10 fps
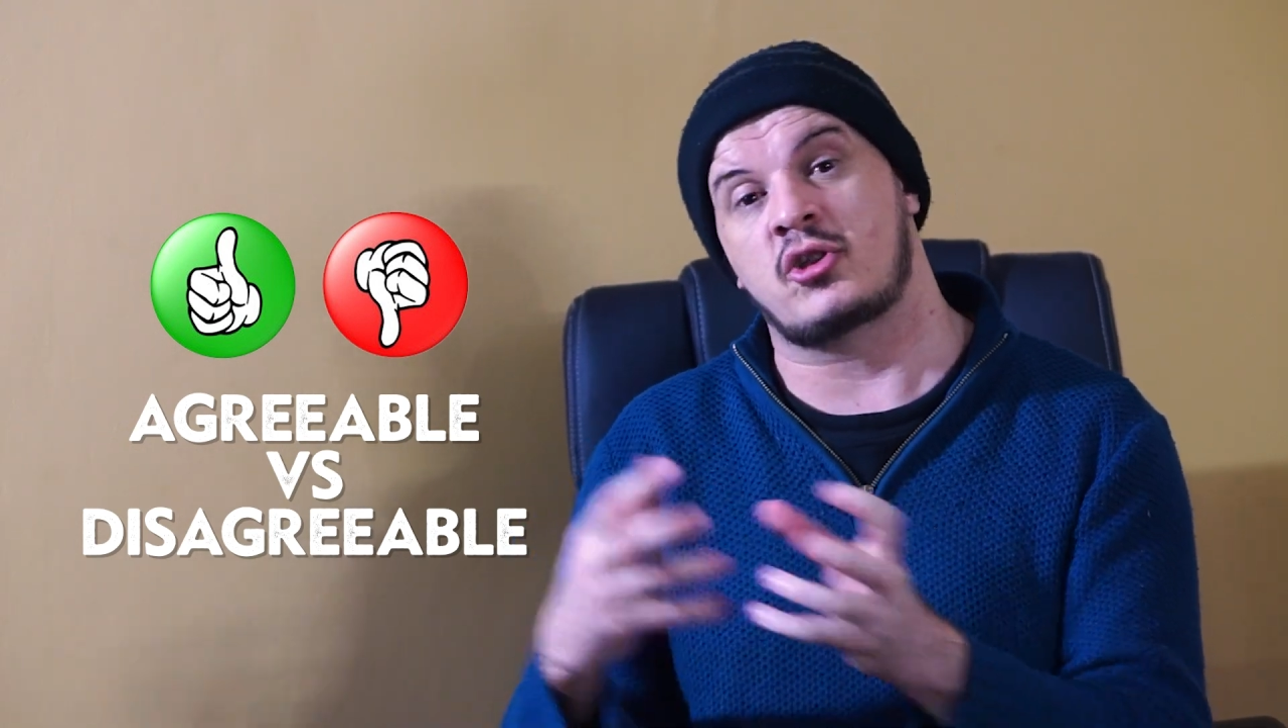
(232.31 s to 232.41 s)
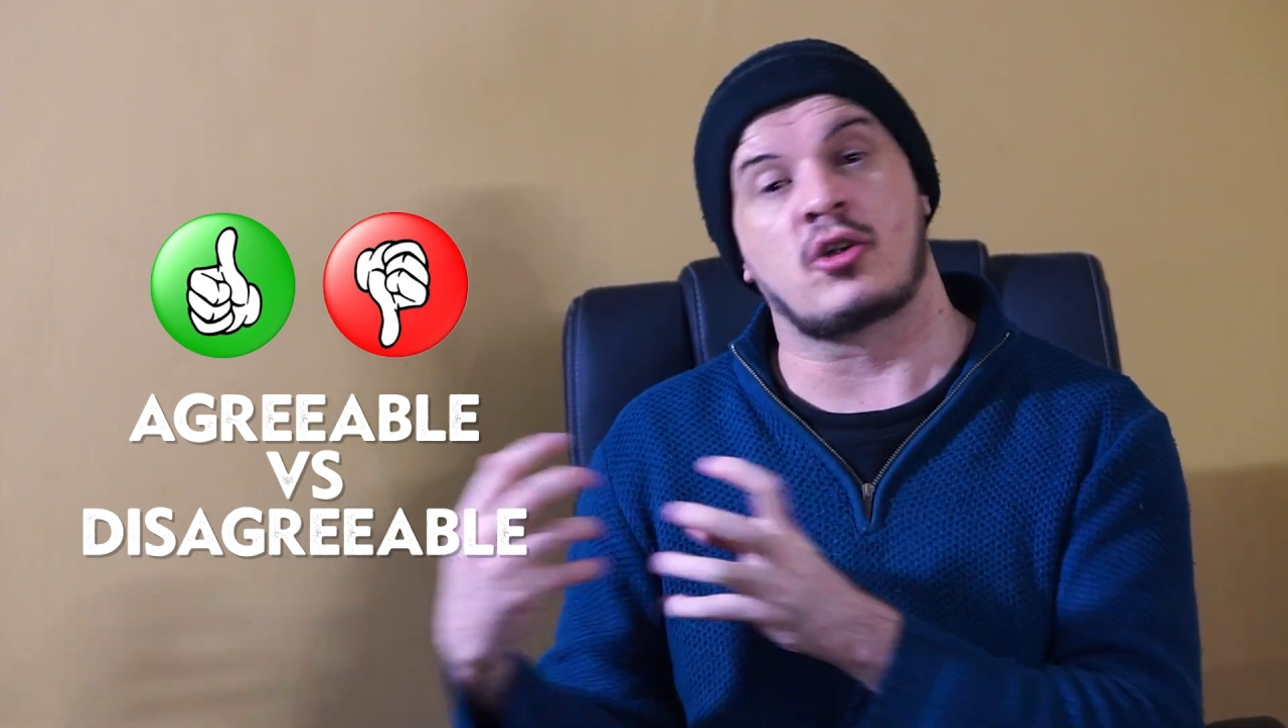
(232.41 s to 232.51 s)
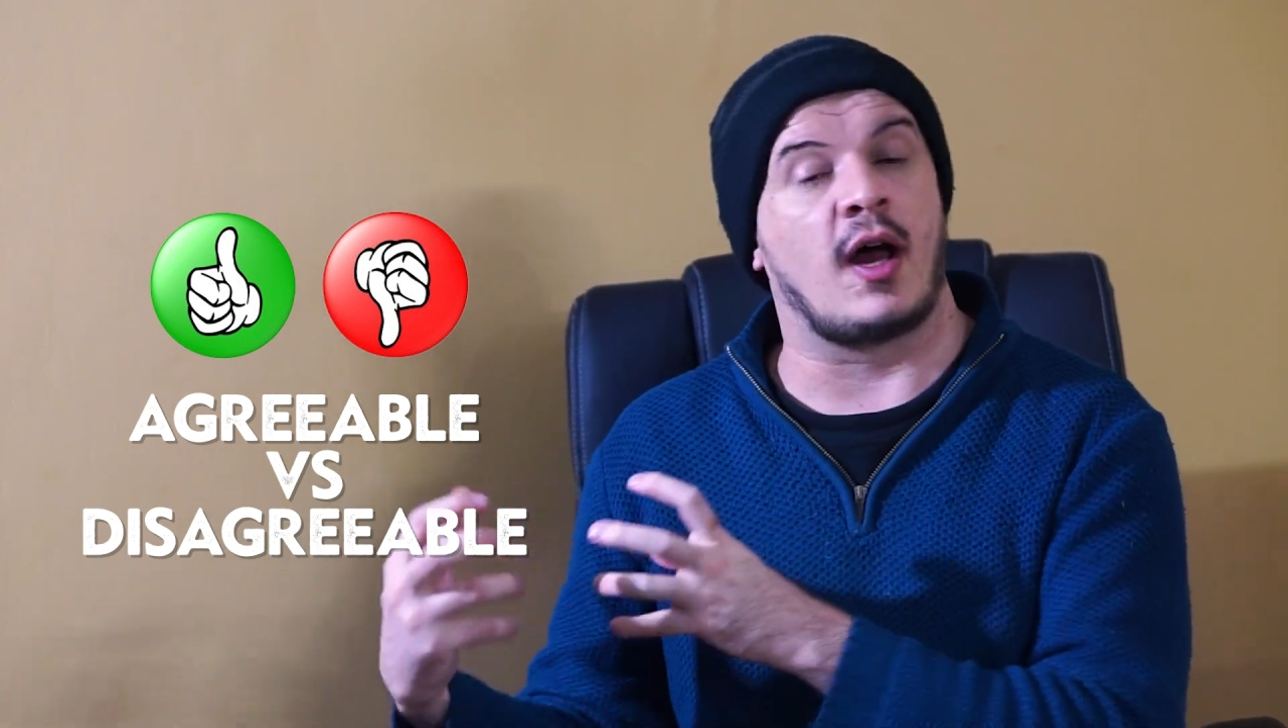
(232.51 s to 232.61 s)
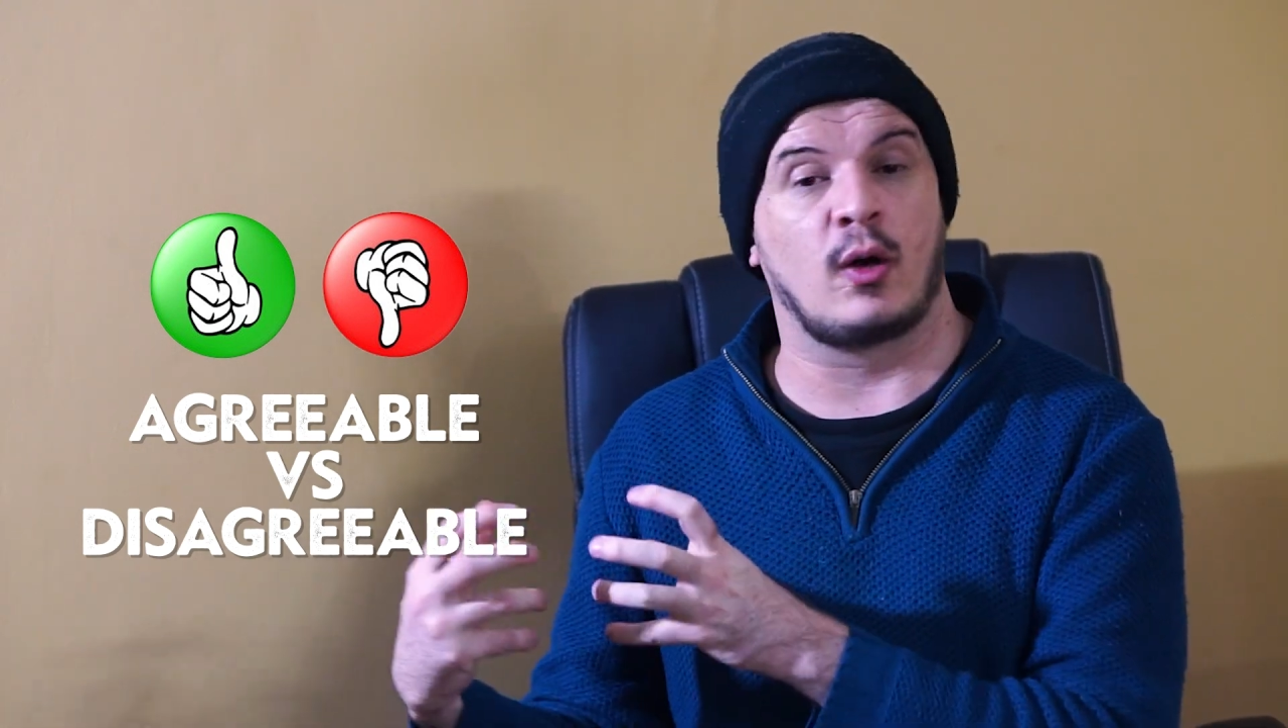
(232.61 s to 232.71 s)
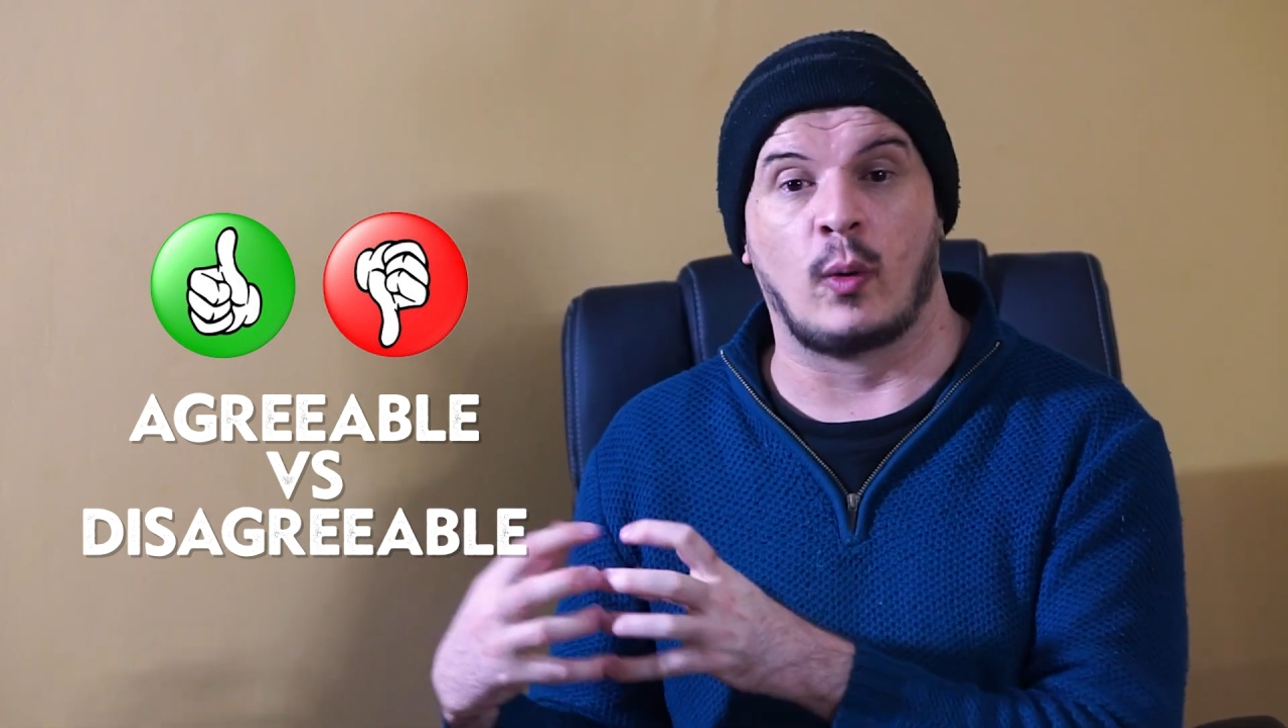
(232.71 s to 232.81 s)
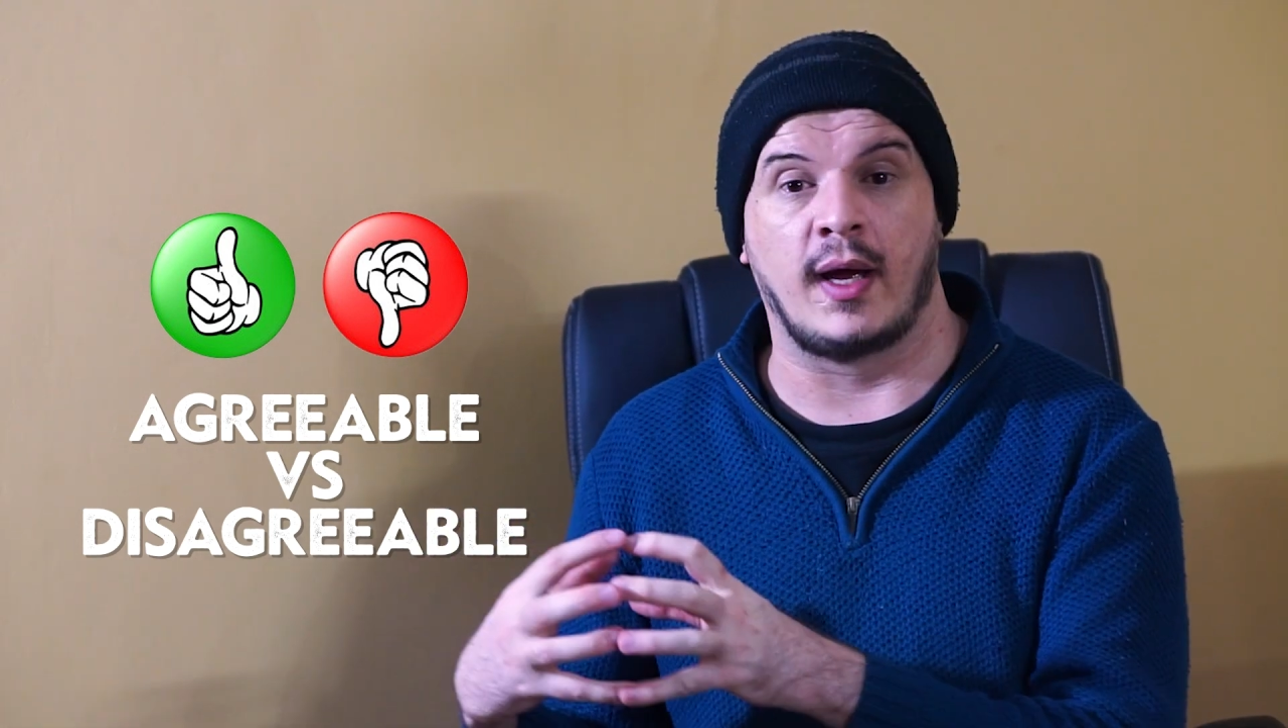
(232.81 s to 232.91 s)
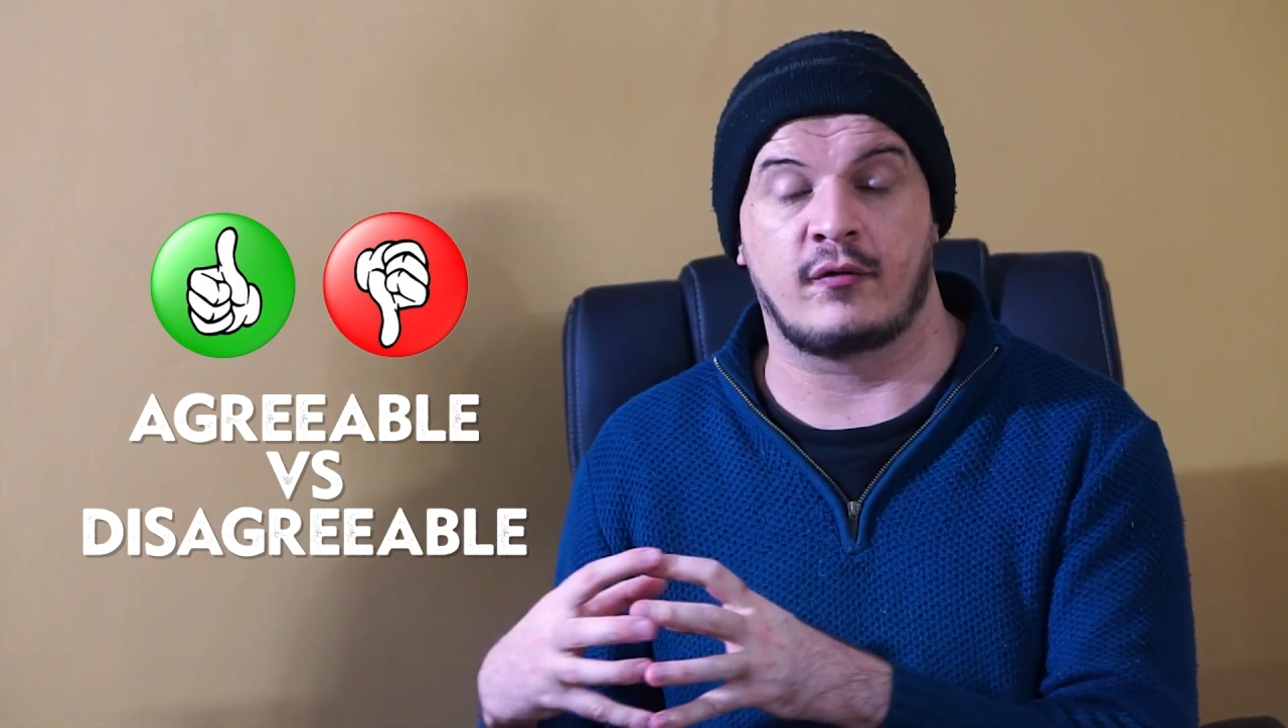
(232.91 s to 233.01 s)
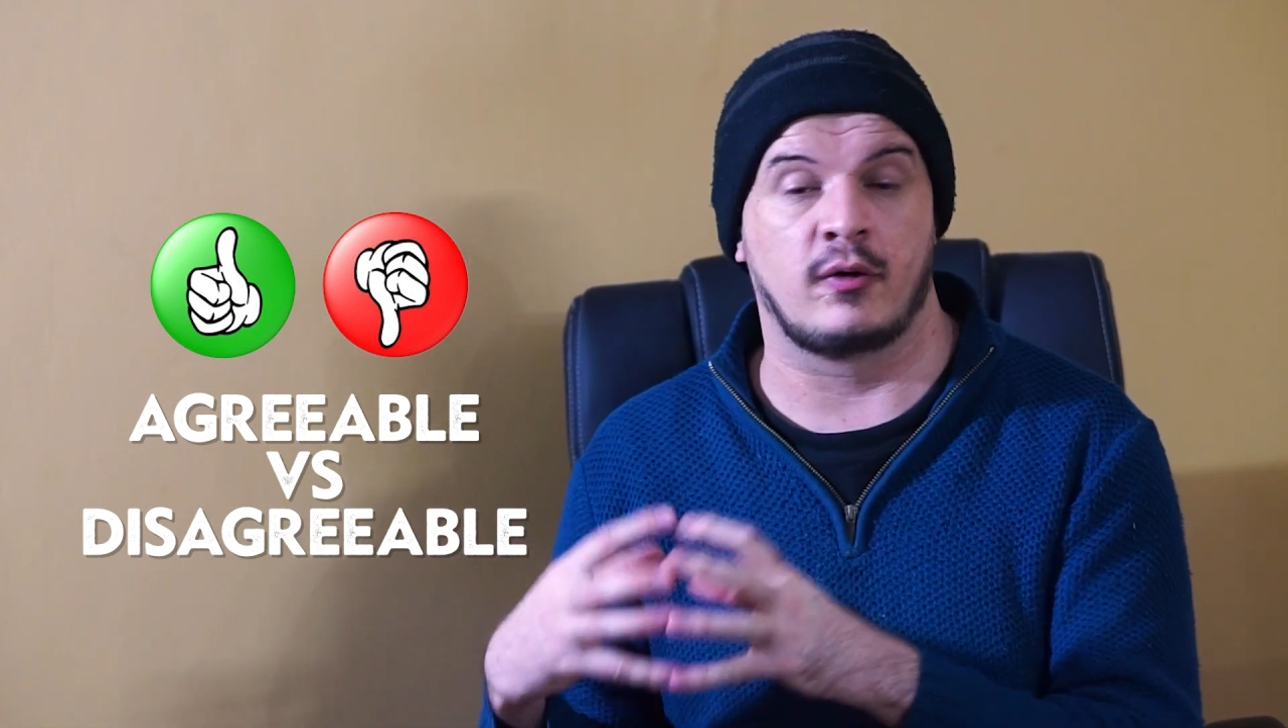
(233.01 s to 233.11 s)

shy away